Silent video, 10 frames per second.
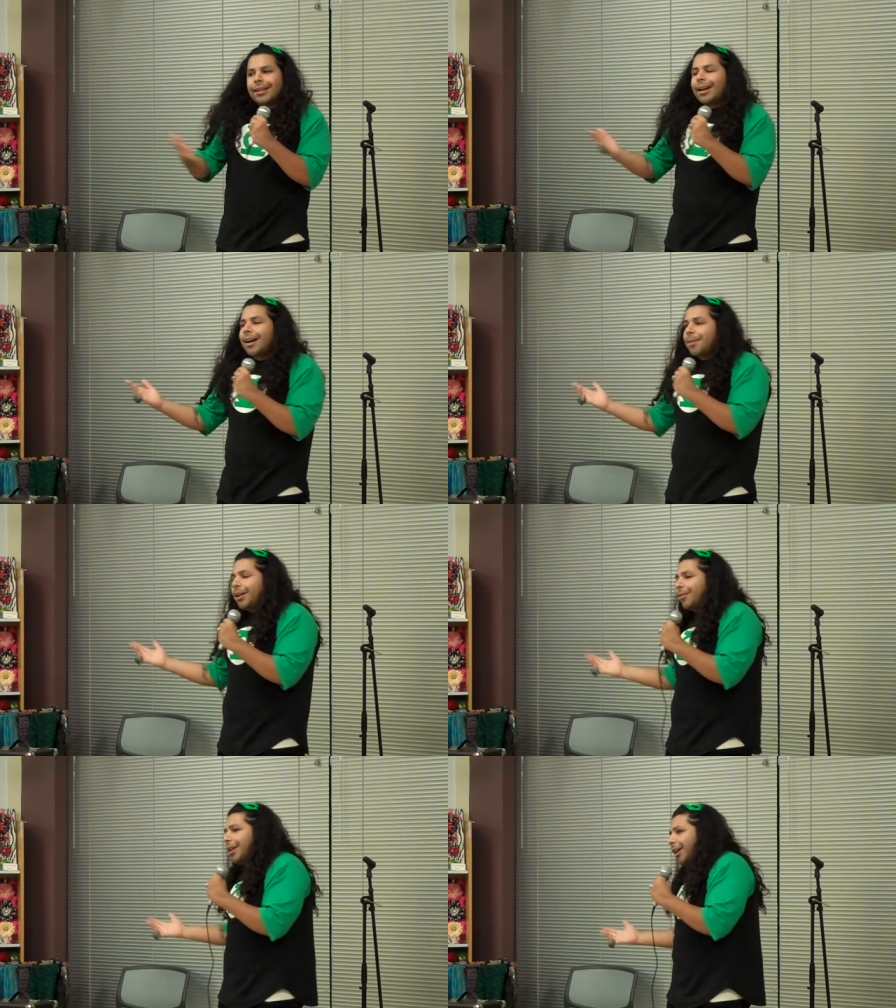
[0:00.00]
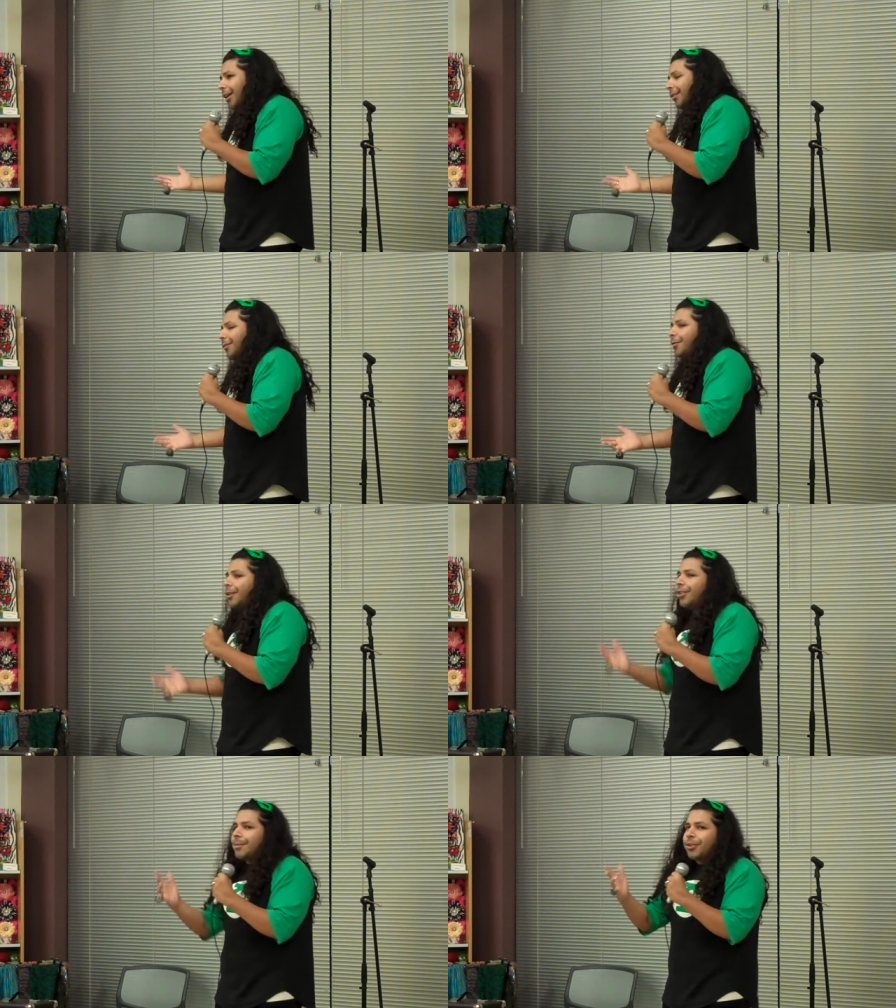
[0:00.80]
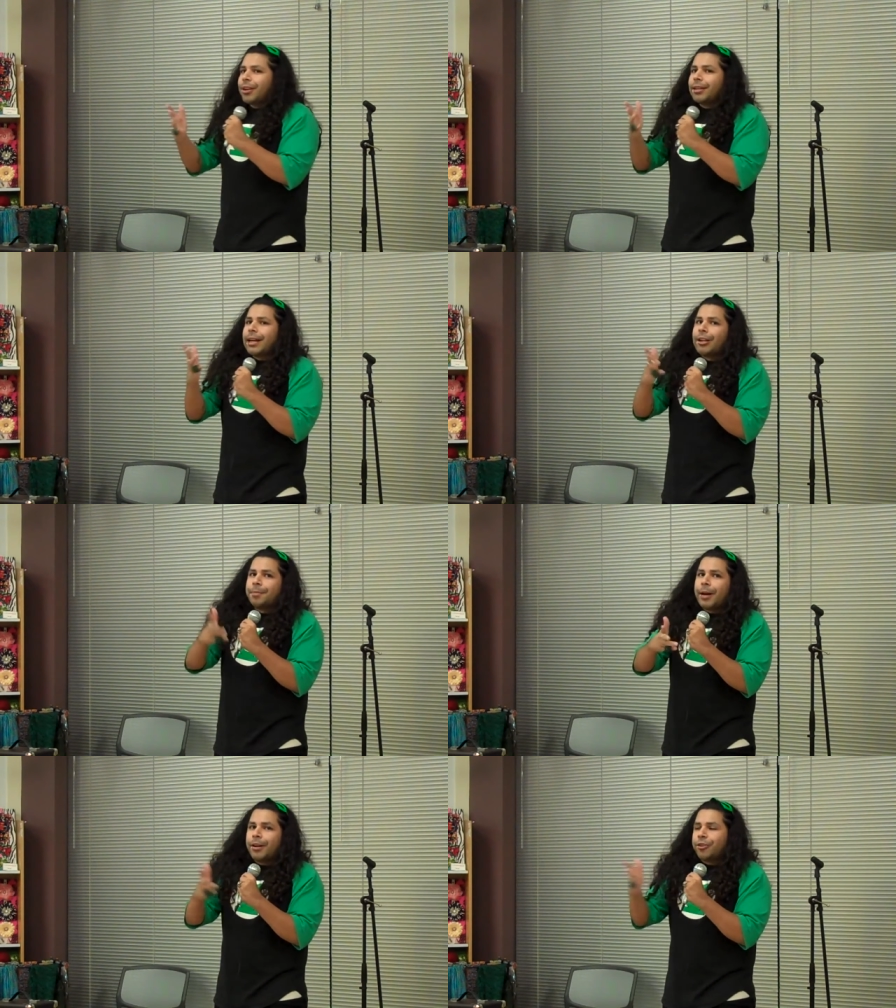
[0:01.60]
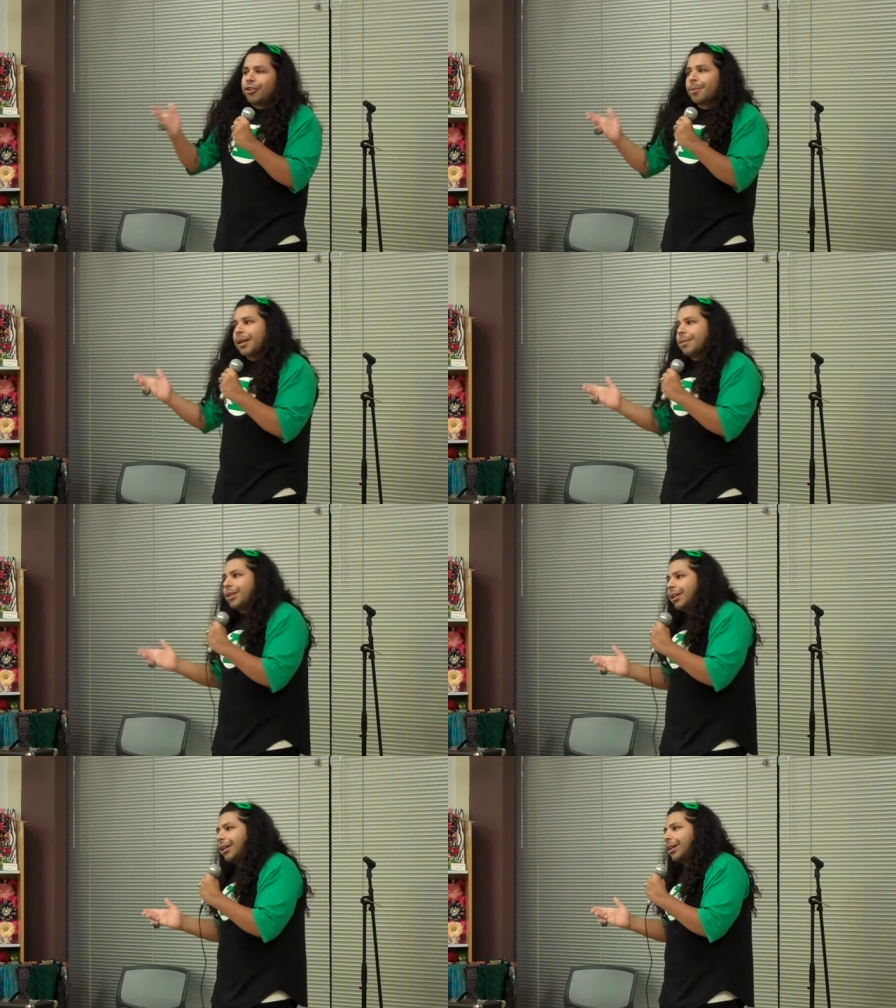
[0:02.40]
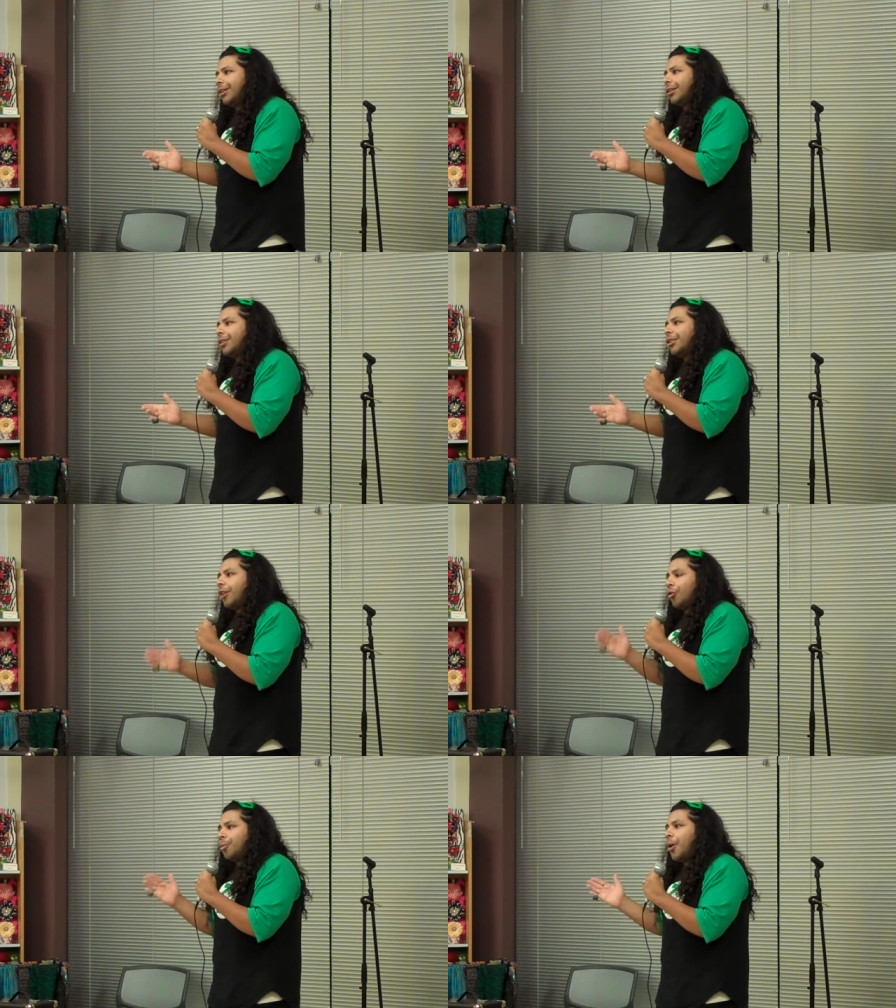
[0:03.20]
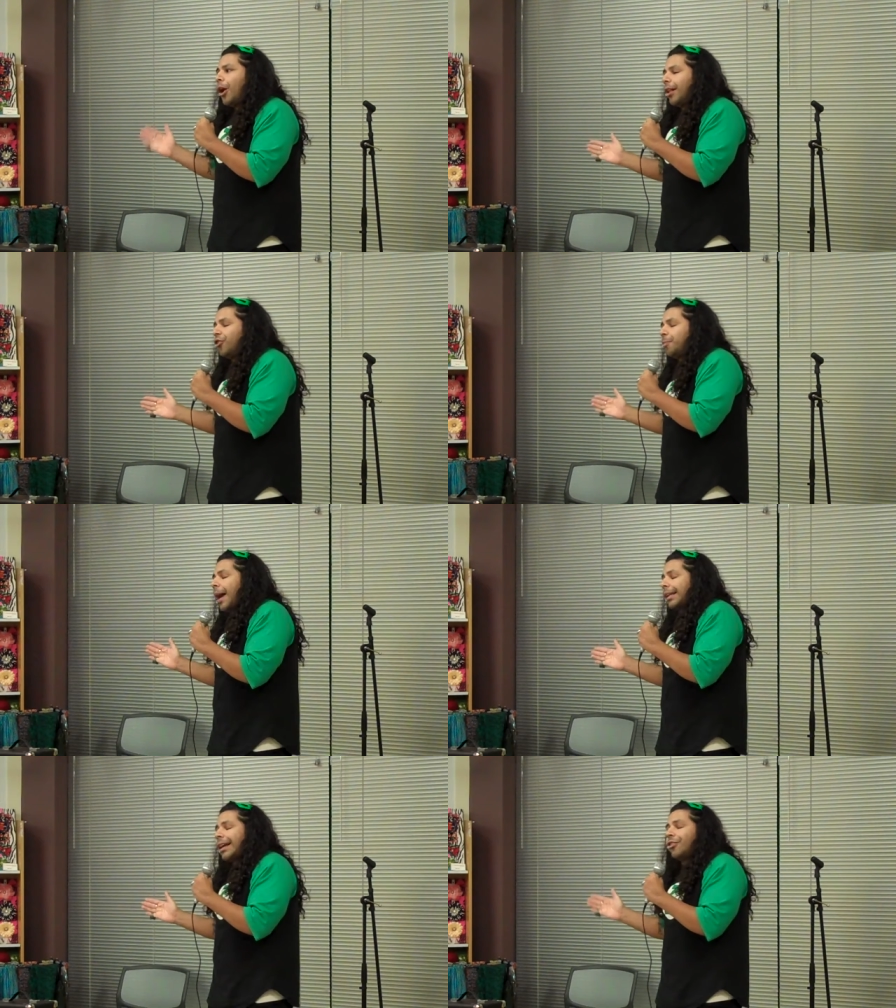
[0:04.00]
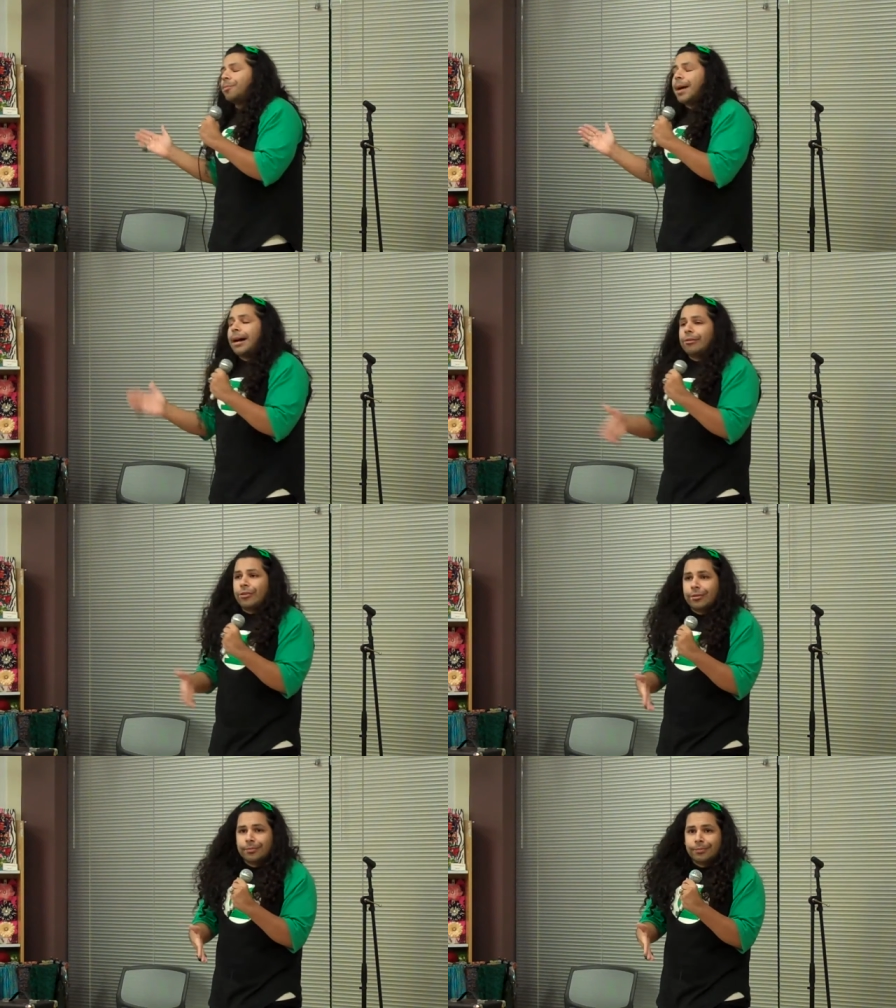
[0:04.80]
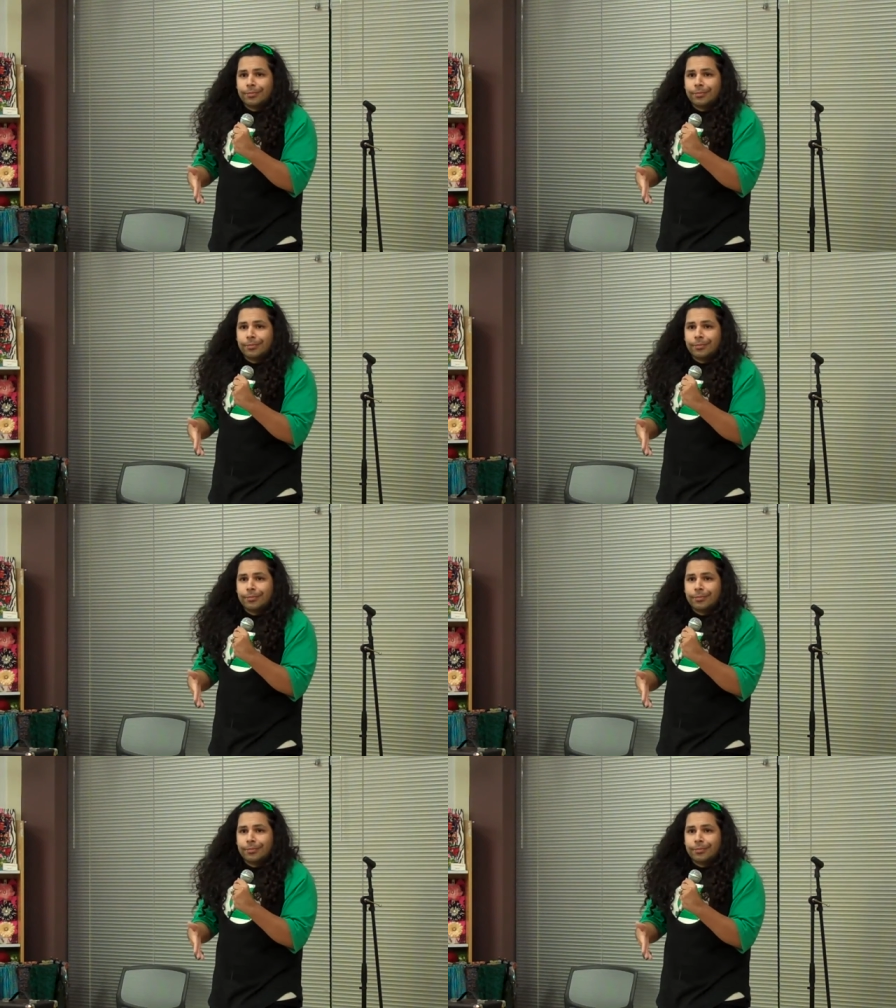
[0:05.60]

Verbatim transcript: Now, how many of y'all, first time you saw Tyler Perry dressed up like Medea, thought RuPaul had just packed on some pounds?